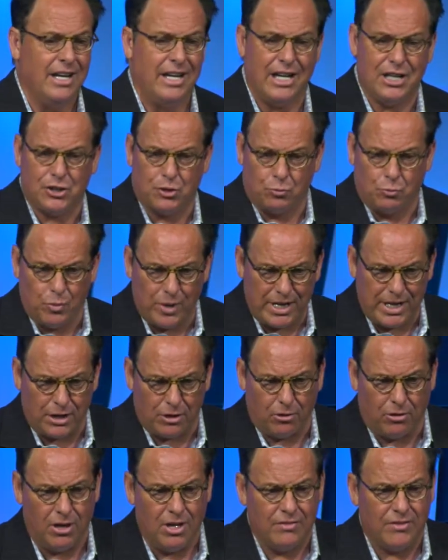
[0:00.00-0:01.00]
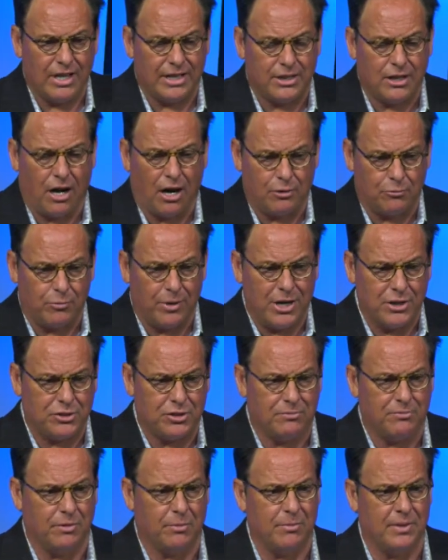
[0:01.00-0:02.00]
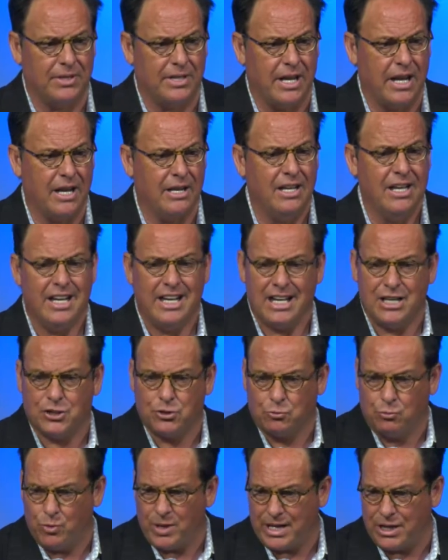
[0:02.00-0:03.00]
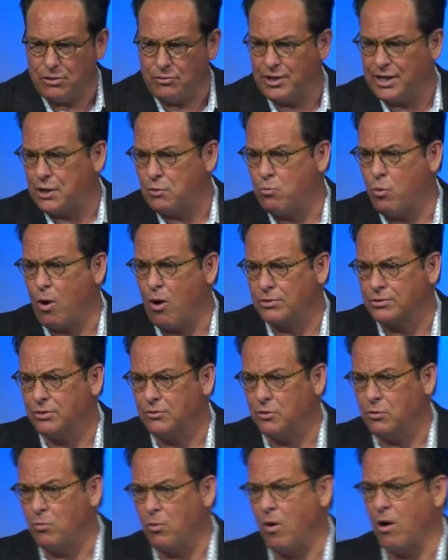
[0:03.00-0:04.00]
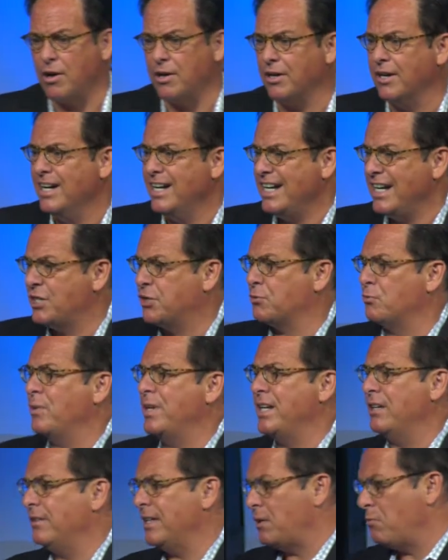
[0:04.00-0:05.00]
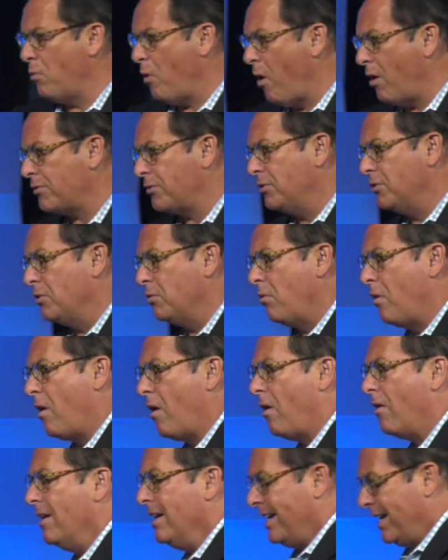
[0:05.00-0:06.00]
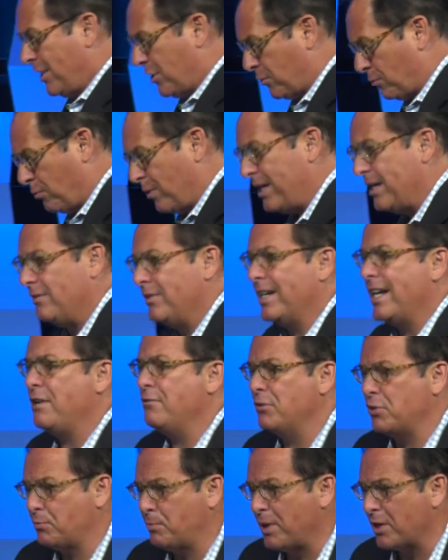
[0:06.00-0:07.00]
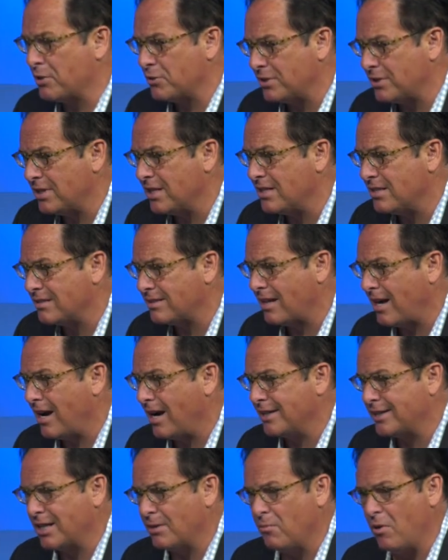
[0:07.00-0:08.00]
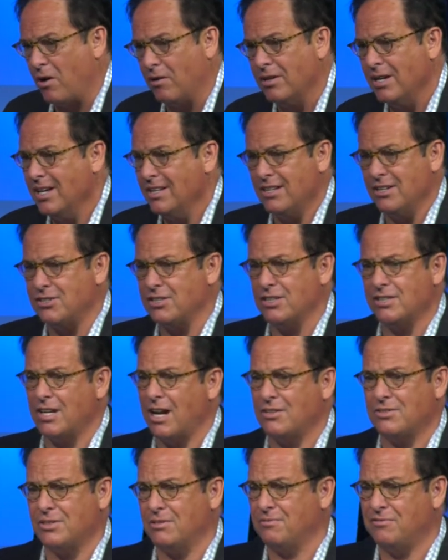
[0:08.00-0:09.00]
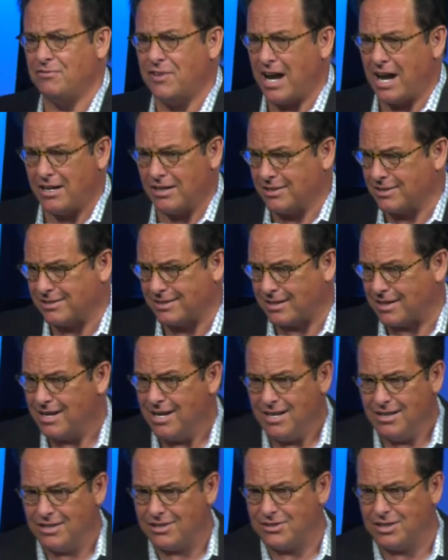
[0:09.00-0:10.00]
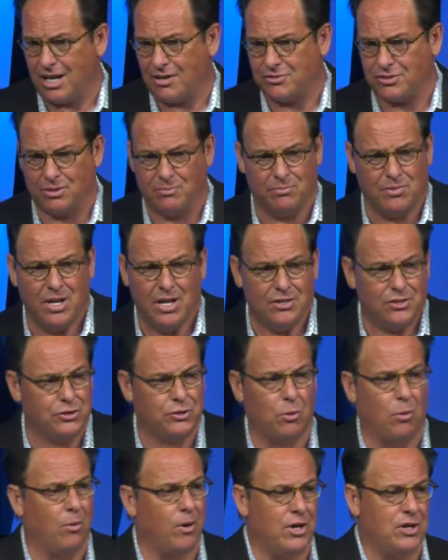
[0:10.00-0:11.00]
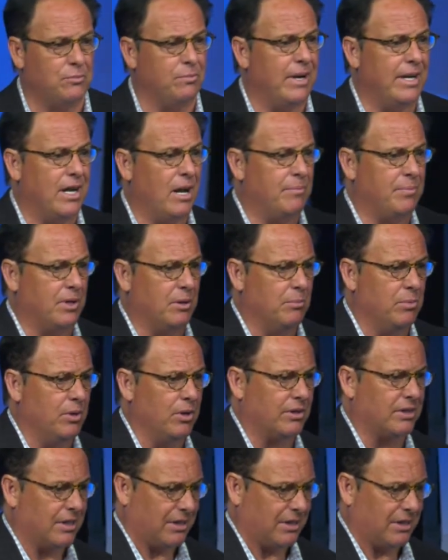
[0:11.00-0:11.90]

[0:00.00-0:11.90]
It's real that God raised him from the dead. It's real that he walked on the water. It's real he walked through the wall. It's real that he was pierced in his side. Come on. This is not some fallacy. This is not some stories made up in a book.